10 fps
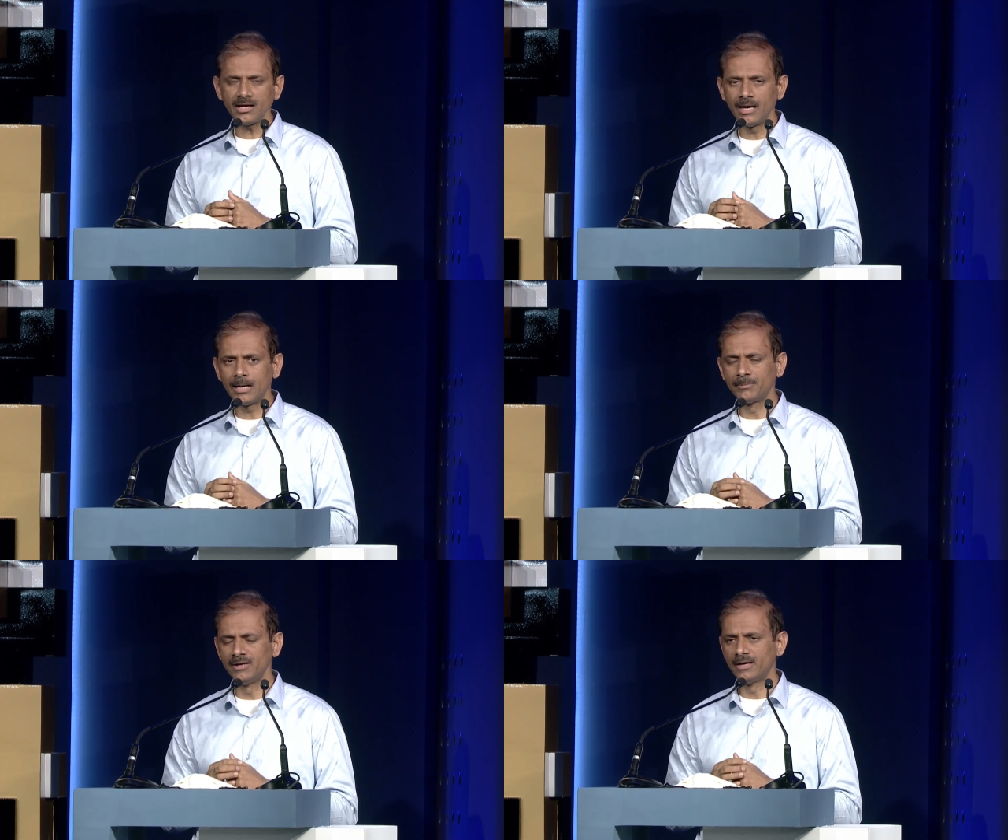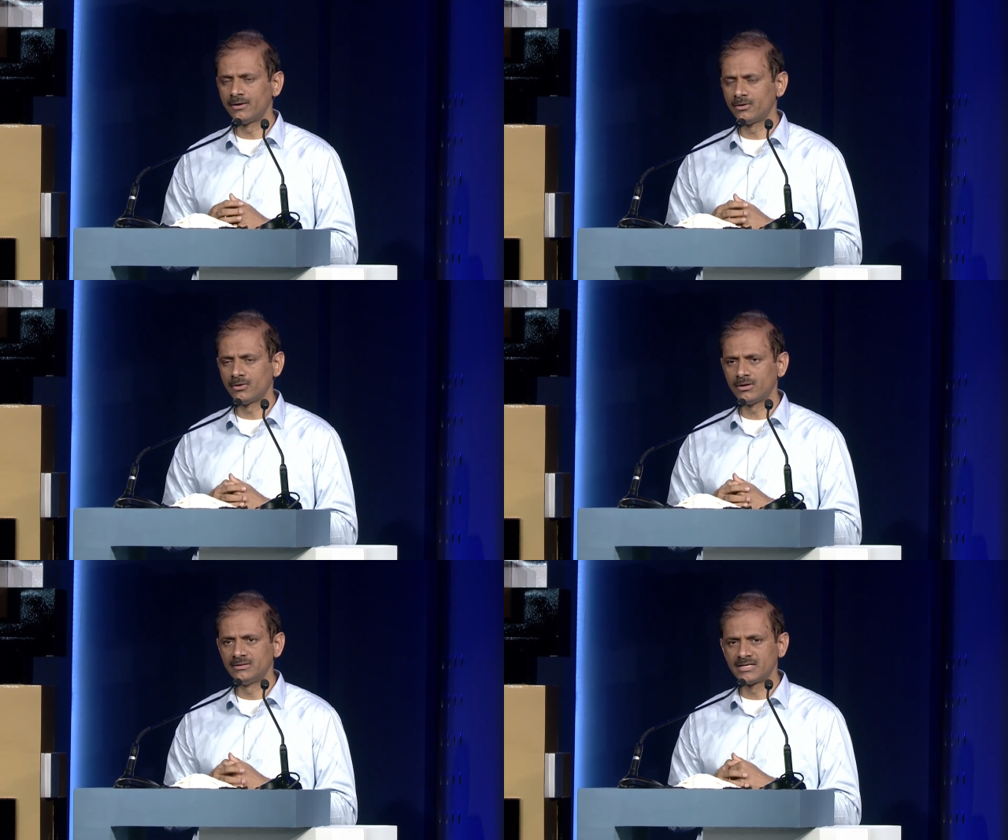Apple
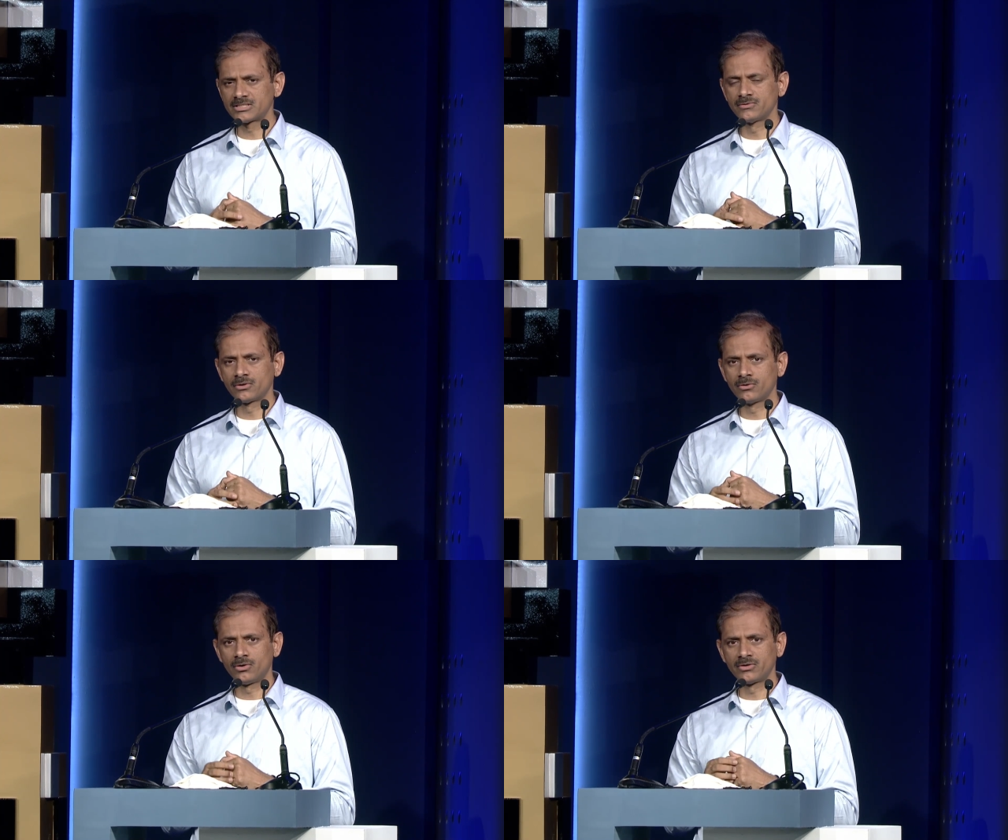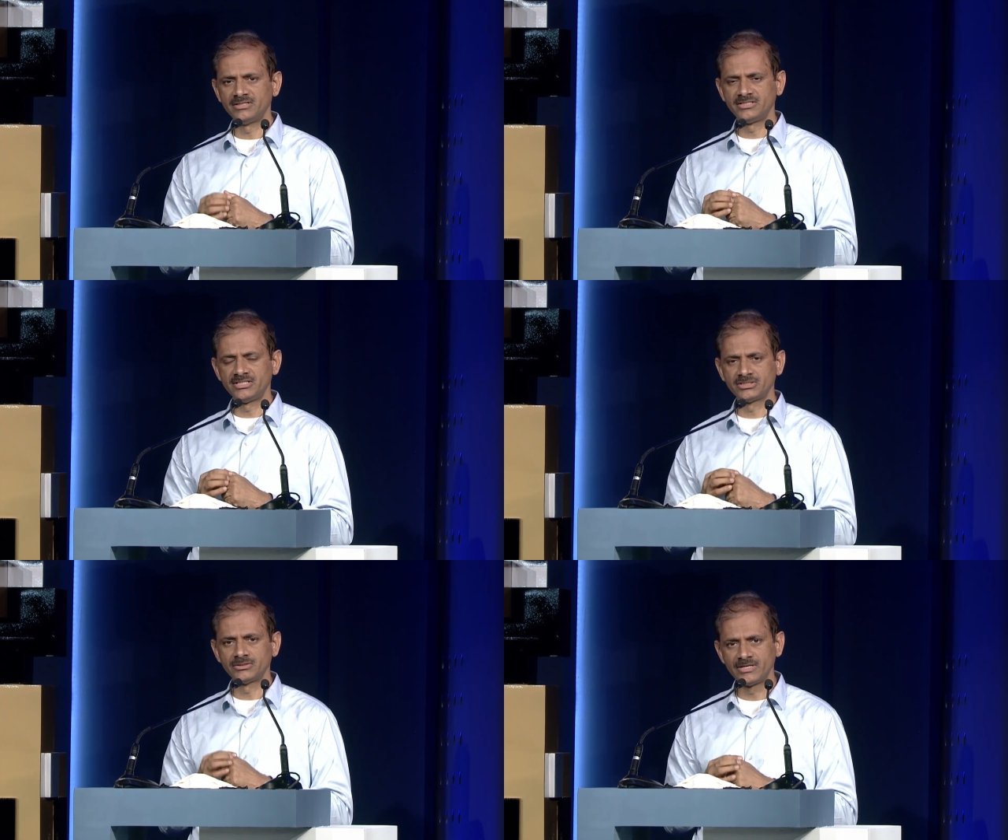and the rest of the
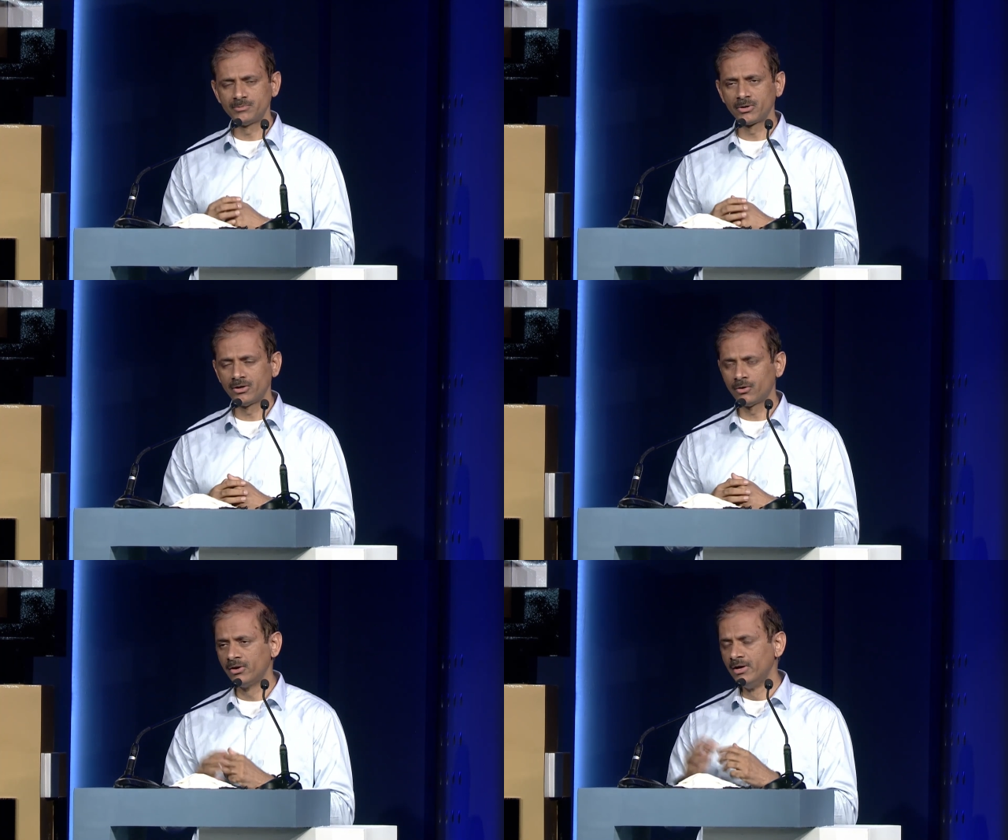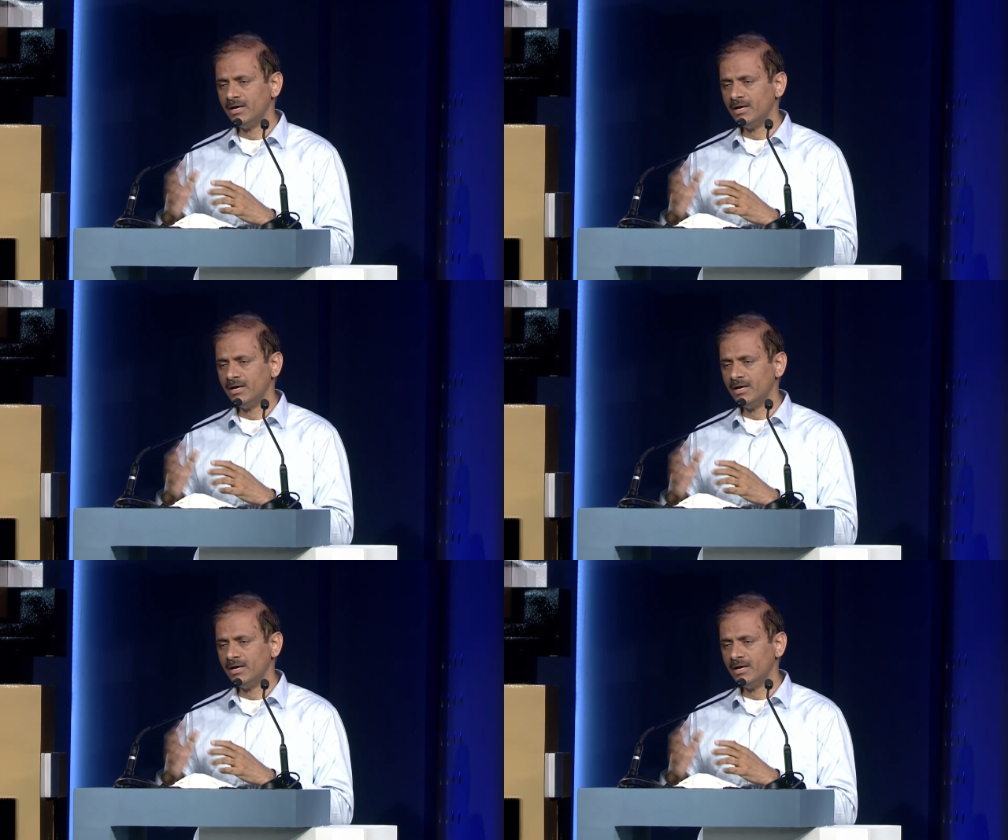organizations, Facebook and all,